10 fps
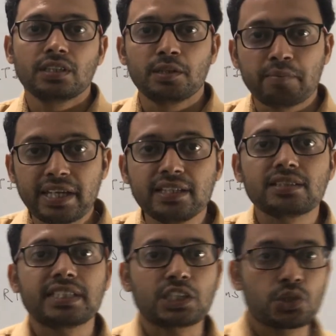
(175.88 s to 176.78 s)
The
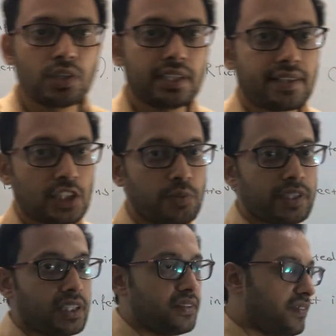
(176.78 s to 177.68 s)
main sexually
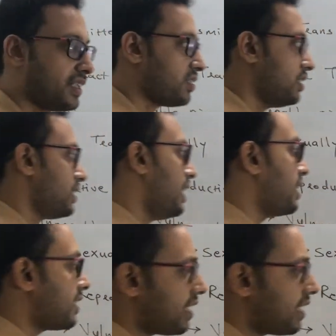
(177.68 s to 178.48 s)
transmitted infections are,